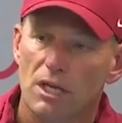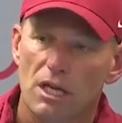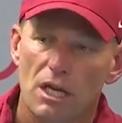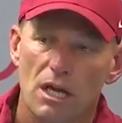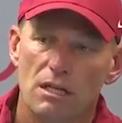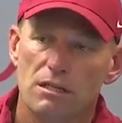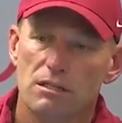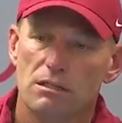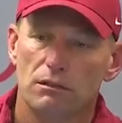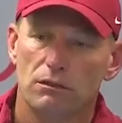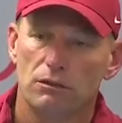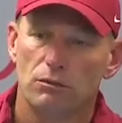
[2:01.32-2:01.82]

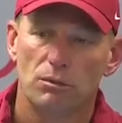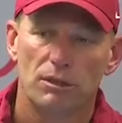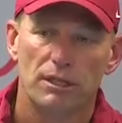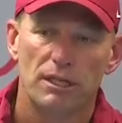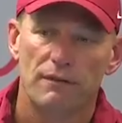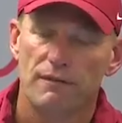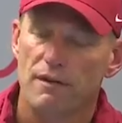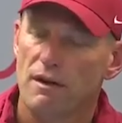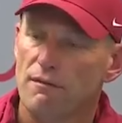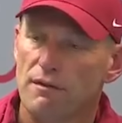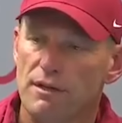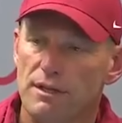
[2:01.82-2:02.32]
It's a little bit
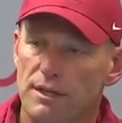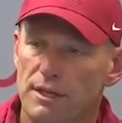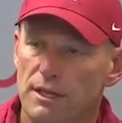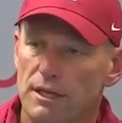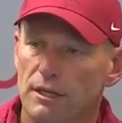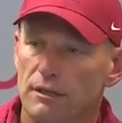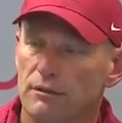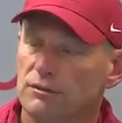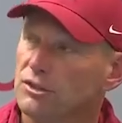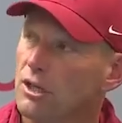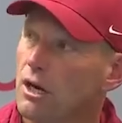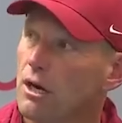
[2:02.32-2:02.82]
of
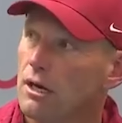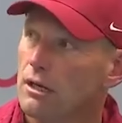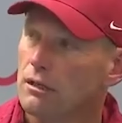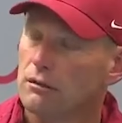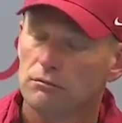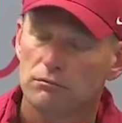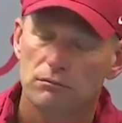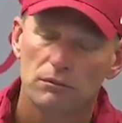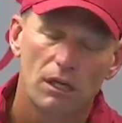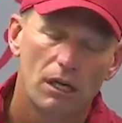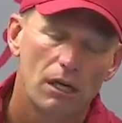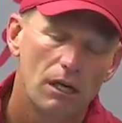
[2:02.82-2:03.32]
everything. Sorry.
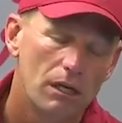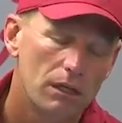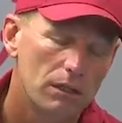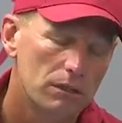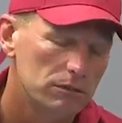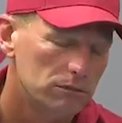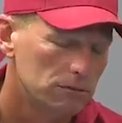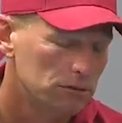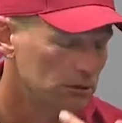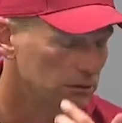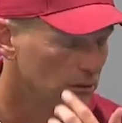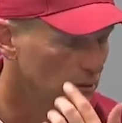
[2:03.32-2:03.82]

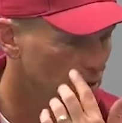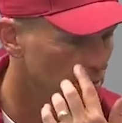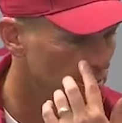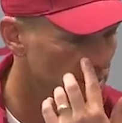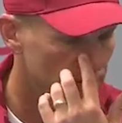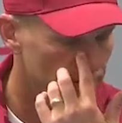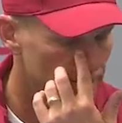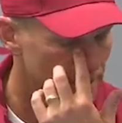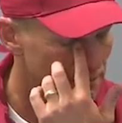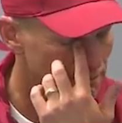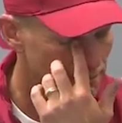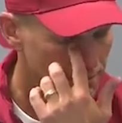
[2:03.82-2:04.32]
It's a little
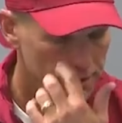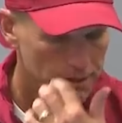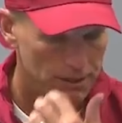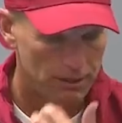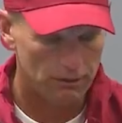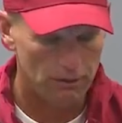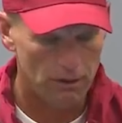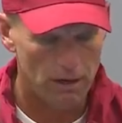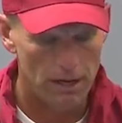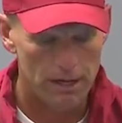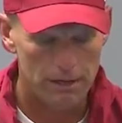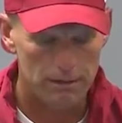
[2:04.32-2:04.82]
bit of
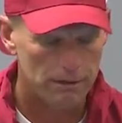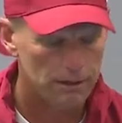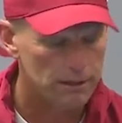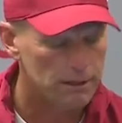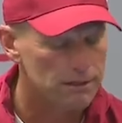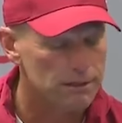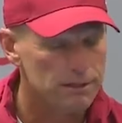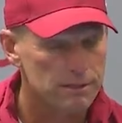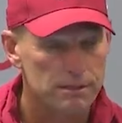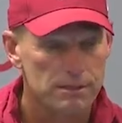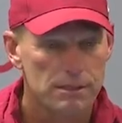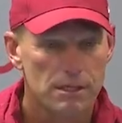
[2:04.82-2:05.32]
everything, right?
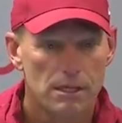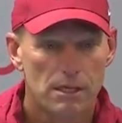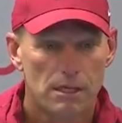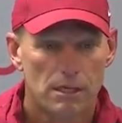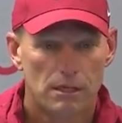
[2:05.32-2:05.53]
It's